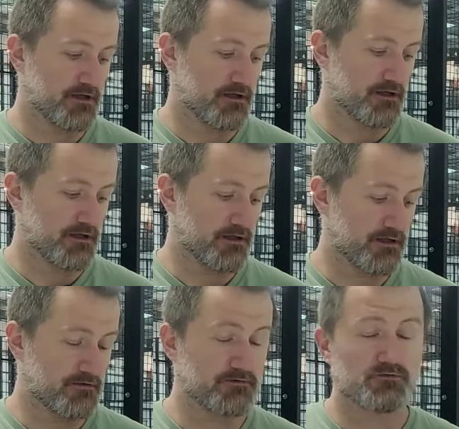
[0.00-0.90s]

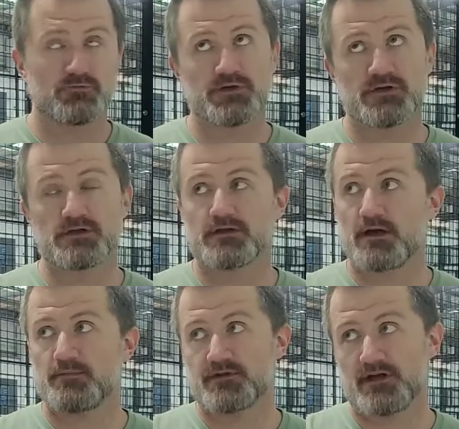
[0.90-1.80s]
to be
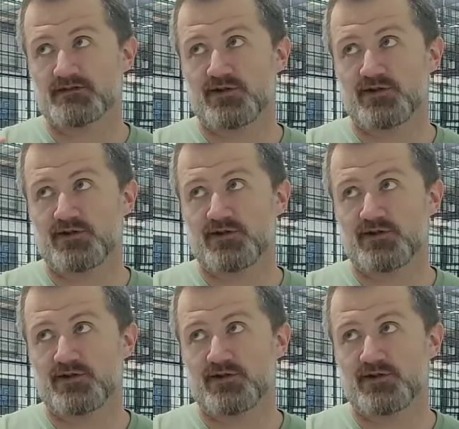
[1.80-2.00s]
kept as